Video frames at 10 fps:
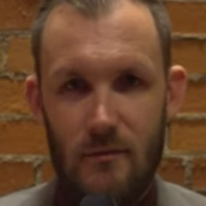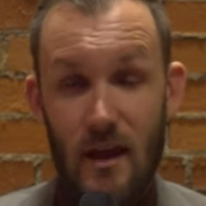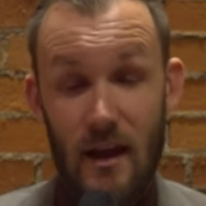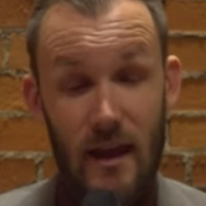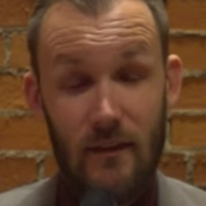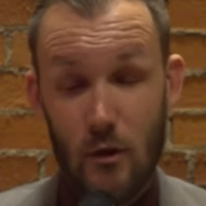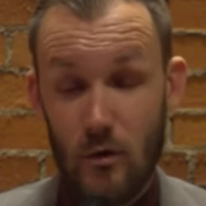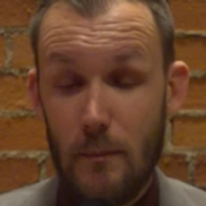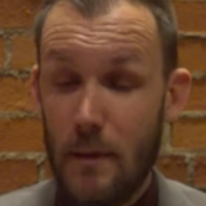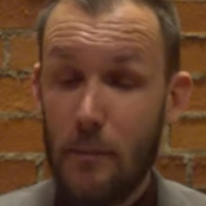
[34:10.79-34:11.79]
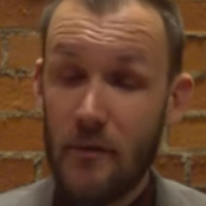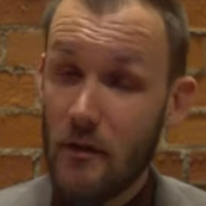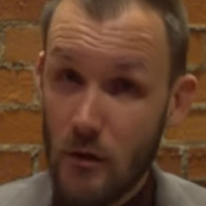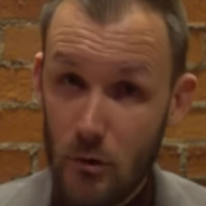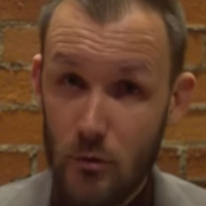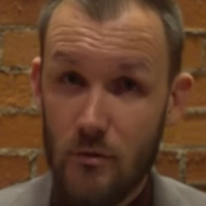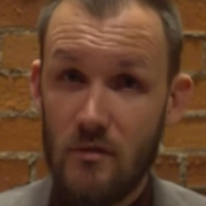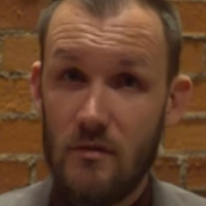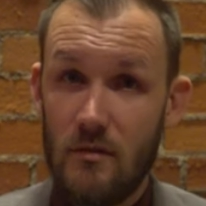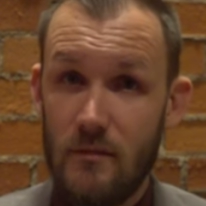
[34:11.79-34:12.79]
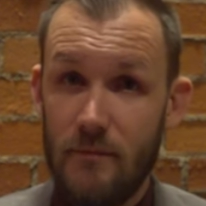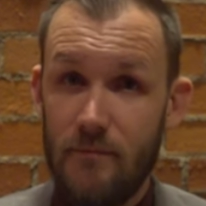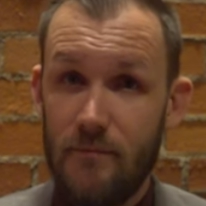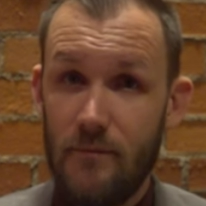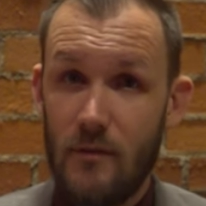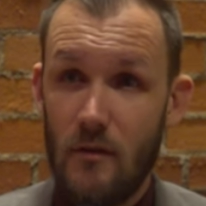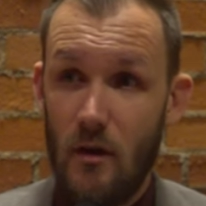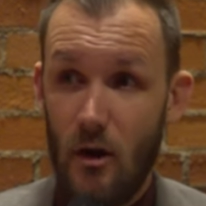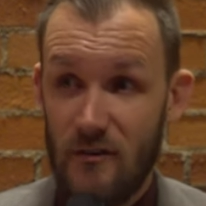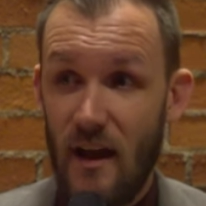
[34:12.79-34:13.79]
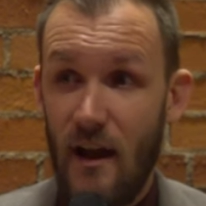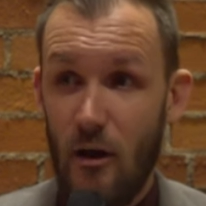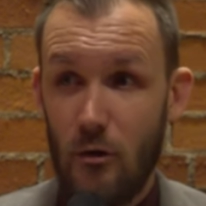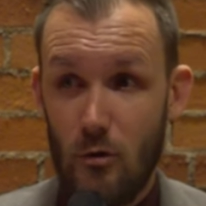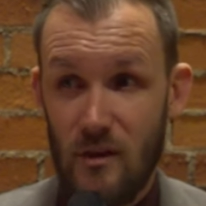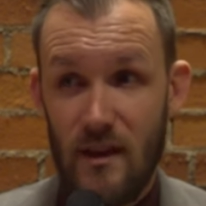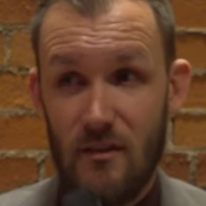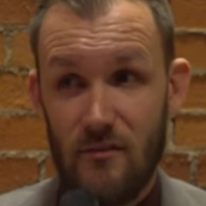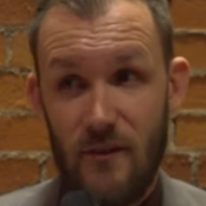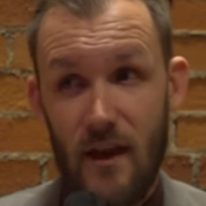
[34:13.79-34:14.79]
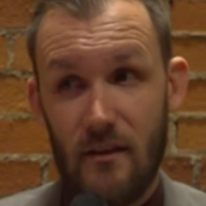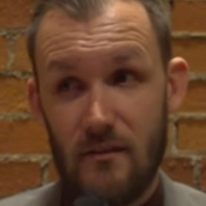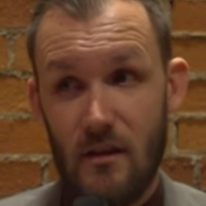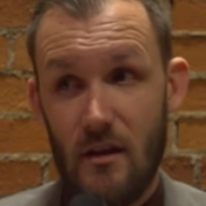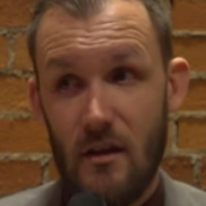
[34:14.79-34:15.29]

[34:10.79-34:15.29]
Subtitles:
And again, the only people that lose are diehard Oakland A's fans